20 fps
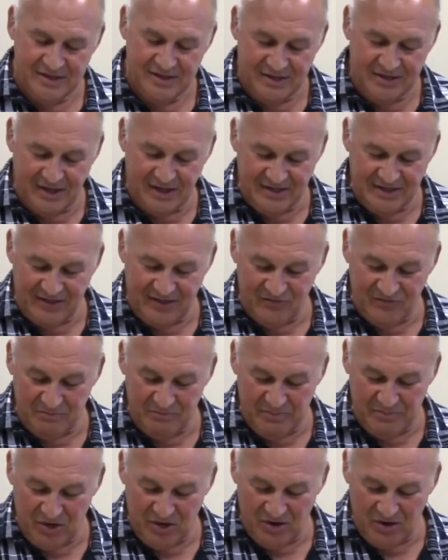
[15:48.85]
God gave him
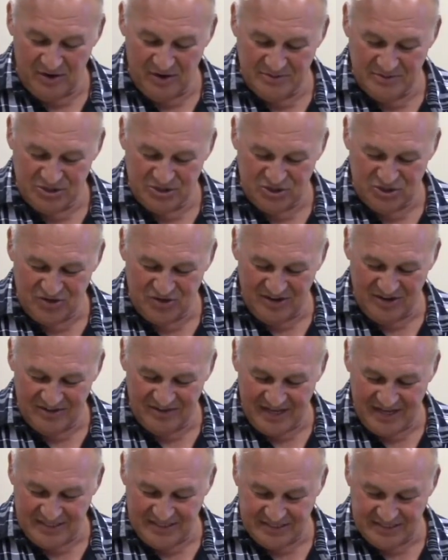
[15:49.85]
big arms and strong
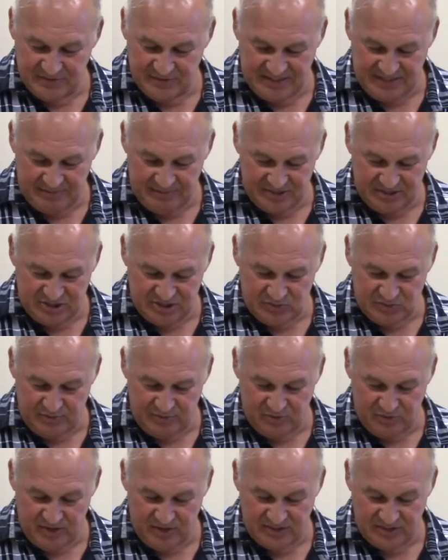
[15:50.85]
legs, and he was able to
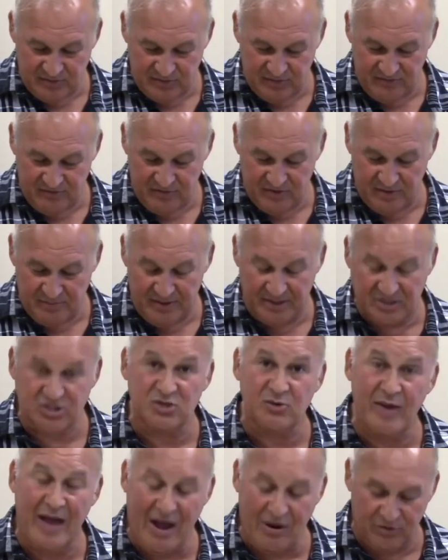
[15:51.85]
swim across the river in about
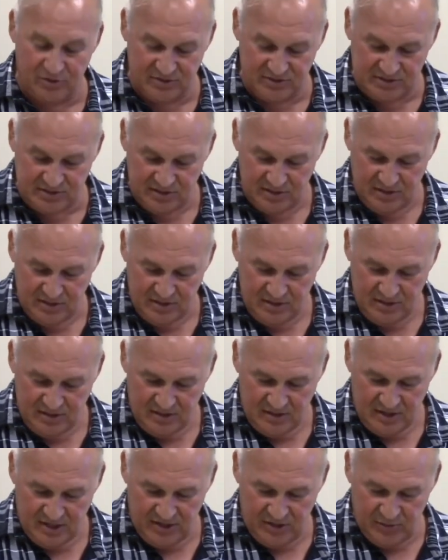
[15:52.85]
two hours,
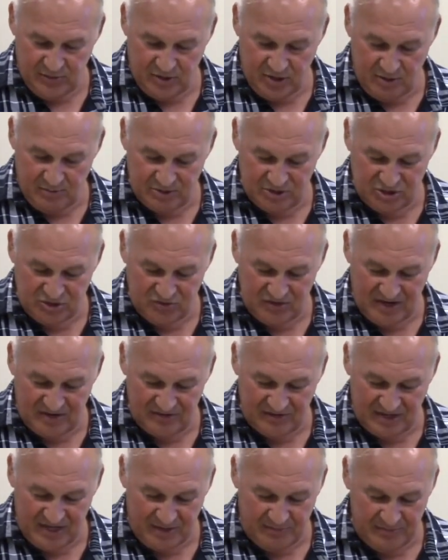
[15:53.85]
although it almost
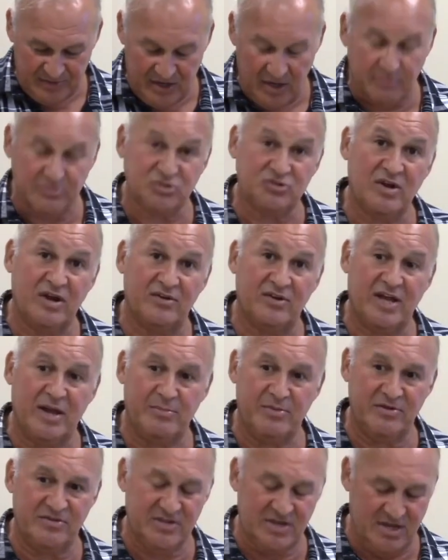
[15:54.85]
drowned a couple, he almost drowned a
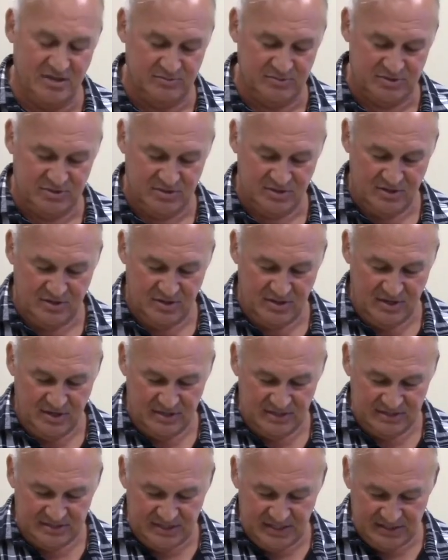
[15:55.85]
couple of times.
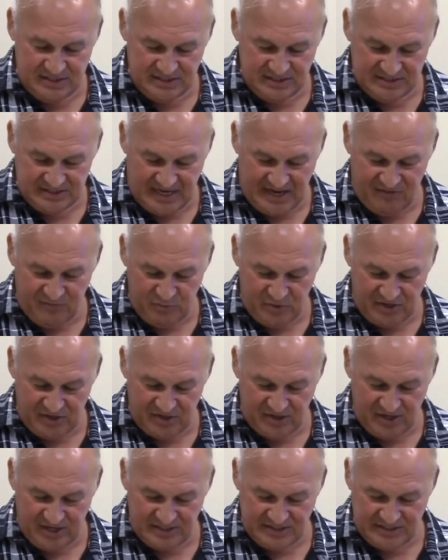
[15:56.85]
Seeing this, Dave prayed to
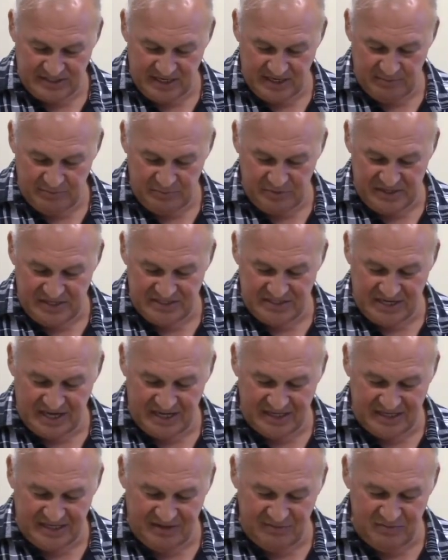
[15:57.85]
God, saying, Please,
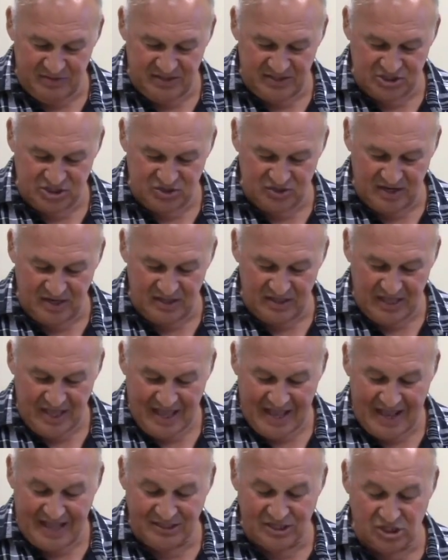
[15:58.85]
God, give me the strength
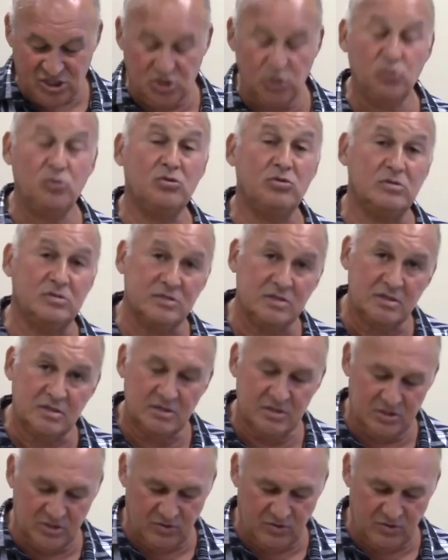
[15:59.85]
and the tools to